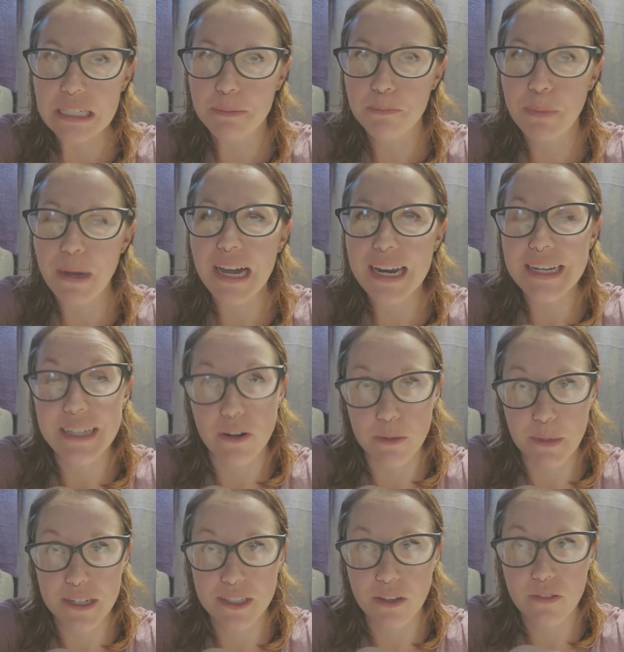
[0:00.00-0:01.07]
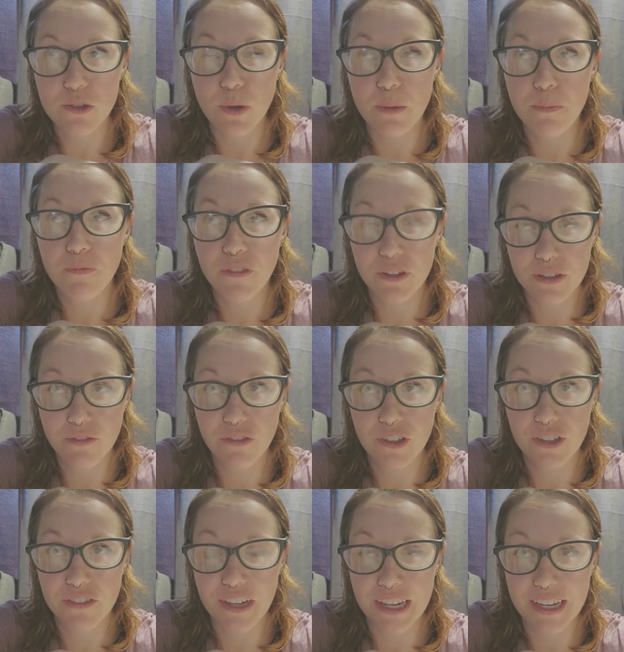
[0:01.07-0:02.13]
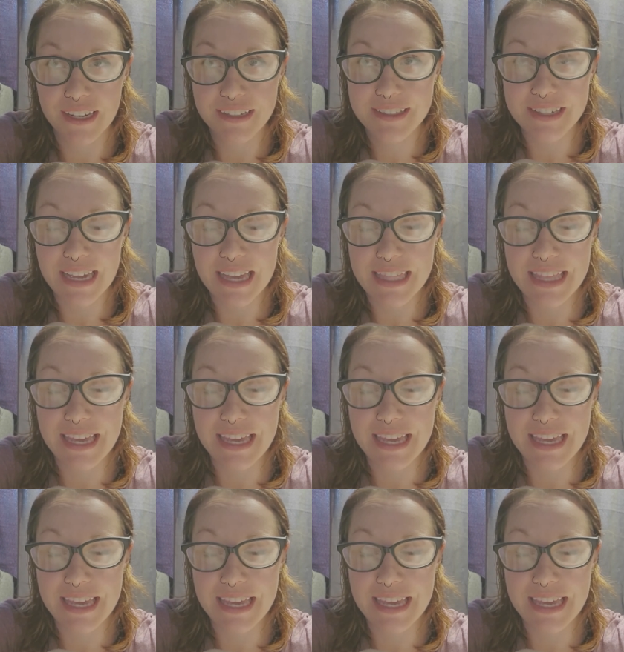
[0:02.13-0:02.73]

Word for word: But I doubted myself, so I filled it full of eggs, and